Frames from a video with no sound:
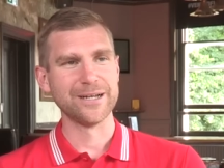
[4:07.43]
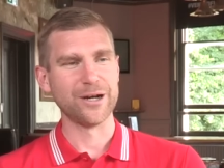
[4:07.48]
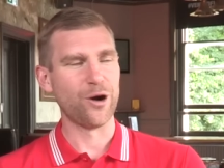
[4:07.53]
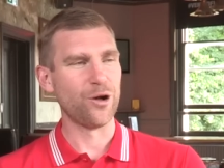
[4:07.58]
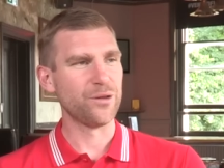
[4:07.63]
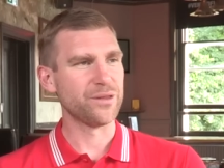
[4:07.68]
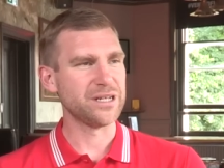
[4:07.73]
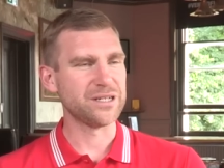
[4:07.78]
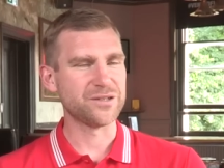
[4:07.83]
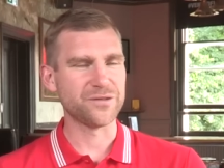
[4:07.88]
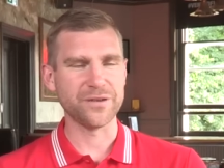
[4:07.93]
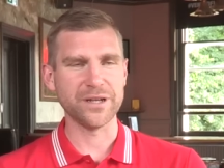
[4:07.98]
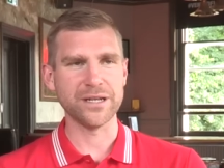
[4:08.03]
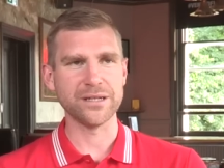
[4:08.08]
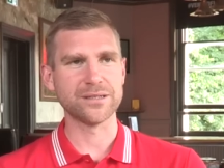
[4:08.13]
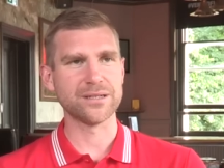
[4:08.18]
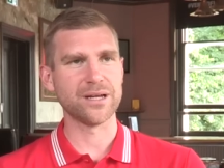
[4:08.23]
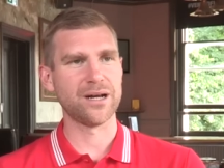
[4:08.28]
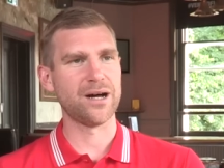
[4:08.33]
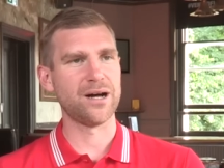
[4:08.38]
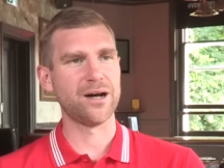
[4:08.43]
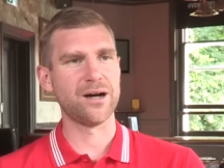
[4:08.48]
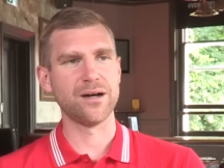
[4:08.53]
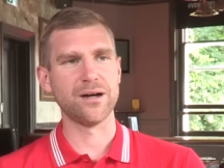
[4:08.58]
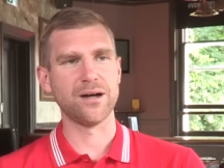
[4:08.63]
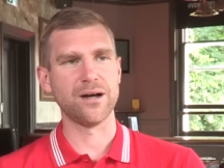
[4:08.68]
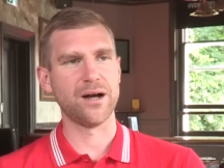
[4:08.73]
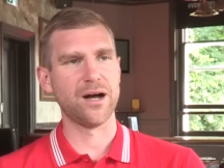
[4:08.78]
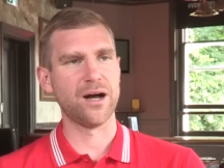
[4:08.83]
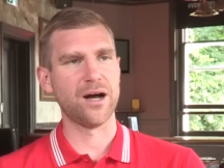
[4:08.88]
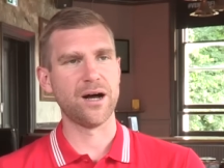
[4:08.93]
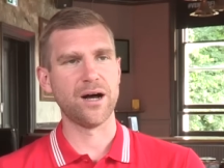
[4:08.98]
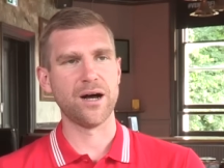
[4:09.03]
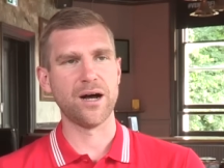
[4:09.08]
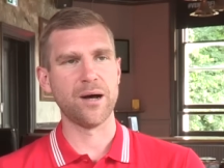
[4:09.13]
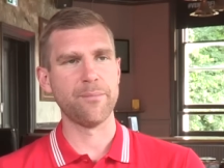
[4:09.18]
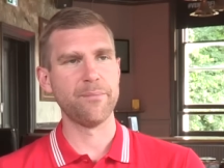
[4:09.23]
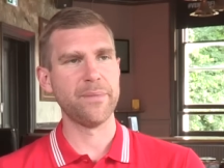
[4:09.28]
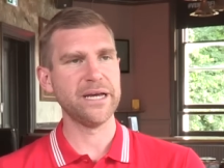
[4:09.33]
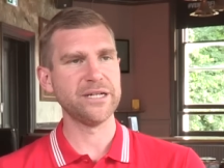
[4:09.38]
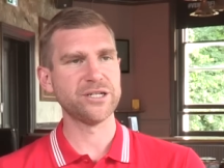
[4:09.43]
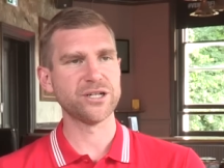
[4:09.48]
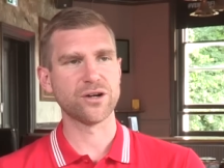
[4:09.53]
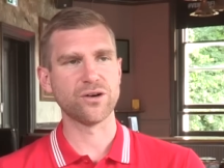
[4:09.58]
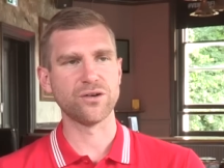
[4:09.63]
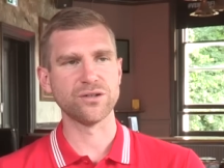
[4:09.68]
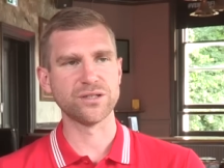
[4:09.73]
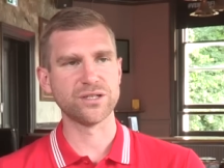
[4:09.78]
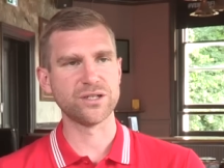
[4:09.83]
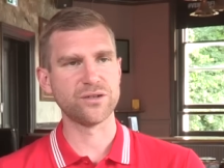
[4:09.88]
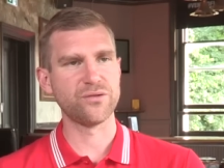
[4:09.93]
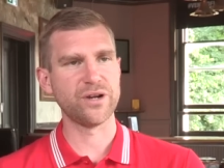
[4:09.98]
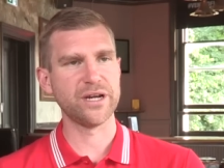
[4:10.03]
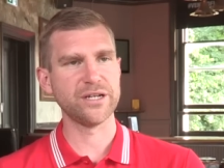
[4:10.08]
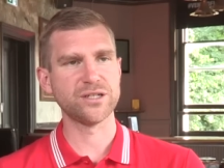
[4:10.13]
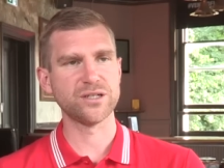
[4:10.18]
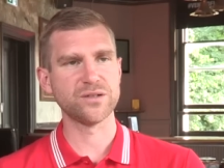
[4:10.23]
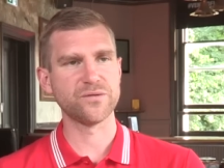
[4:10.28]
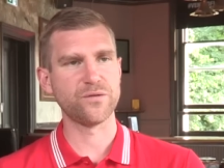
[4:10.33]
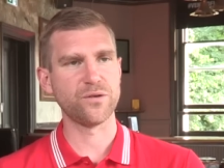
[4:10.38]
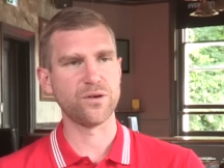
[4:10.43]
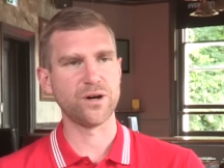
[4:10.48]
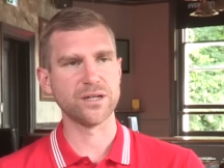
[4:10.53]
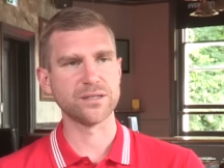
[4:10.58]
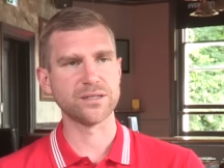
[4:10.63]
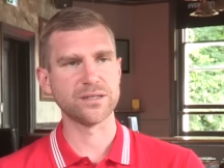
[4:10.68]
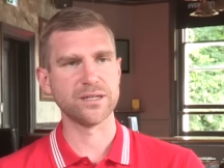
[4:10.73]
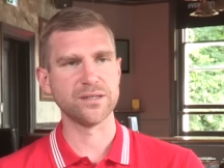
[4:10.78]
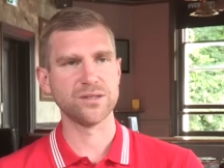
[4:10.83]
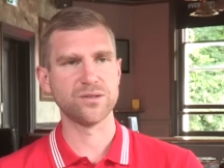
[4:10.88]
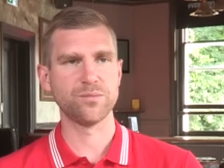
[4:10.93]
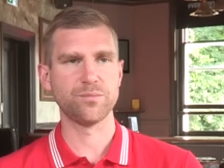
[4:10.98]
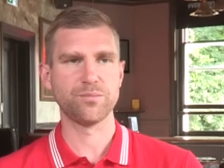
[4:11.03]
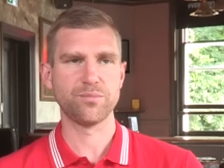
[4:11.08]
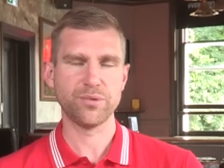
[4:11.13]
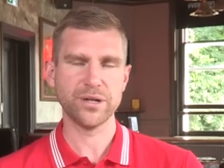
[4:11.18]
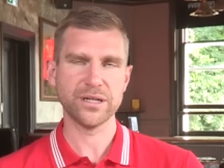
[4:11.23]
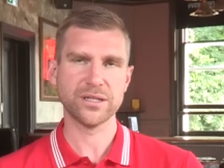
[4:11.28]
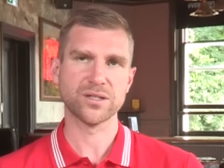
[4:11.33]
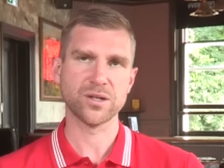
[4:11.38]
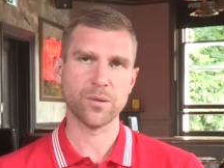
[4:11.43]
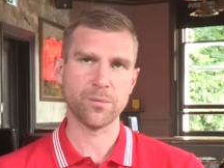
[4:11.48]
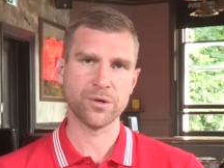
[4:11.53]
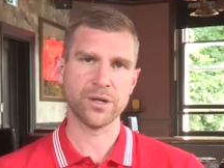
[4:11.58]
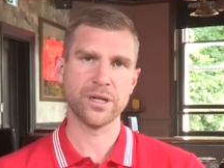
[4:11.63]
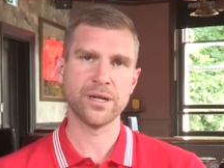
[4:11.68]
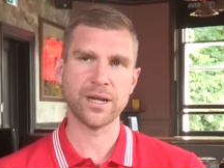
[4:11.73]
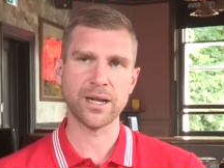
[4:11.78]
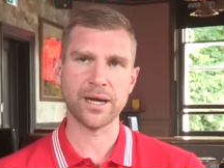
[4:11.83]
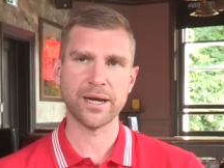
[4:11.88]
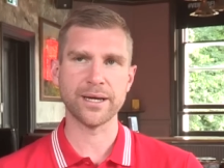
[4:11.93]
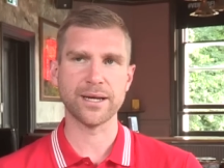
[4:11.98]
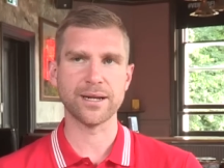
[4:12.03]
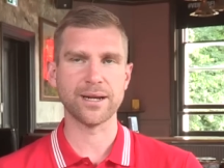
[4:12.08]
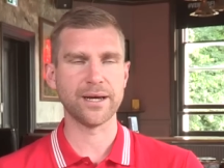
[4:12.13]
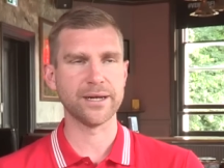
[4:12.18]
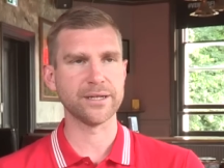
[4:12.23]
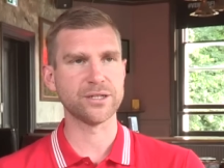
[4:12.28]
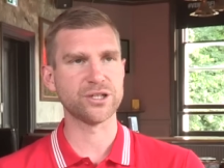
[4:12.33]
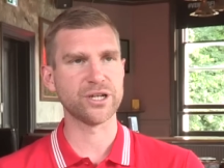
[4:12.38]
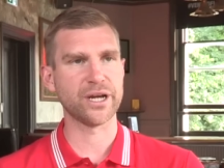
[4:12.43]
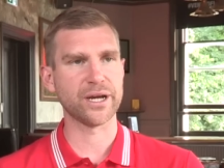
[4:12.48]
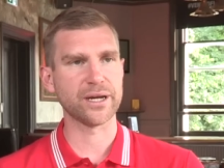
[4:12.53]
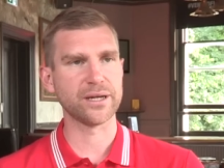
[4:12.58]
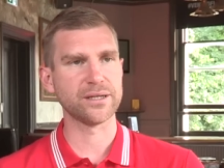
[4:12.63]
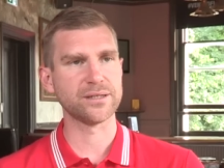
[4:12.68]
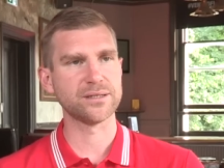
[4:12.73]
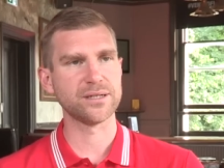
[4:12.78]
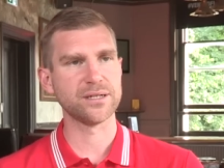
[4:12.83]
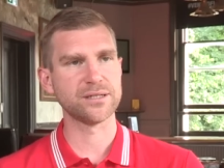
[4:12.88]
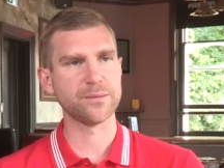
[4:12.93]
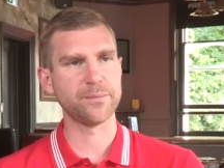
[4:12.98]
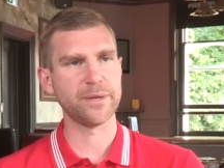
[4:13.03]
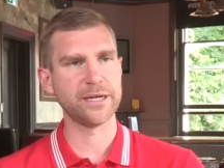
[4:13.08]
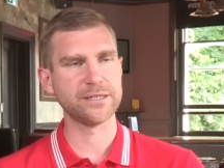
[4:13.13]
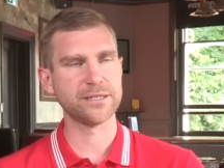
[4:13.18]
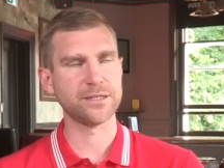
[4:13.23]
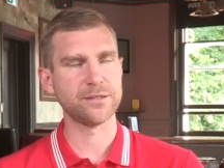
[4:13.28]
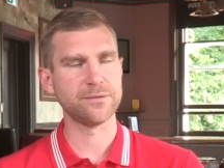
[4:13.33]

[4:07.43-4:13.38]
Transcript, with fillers: All these things are, are, are major considerations for us, and to bring someone in like like Jack is, is amazing.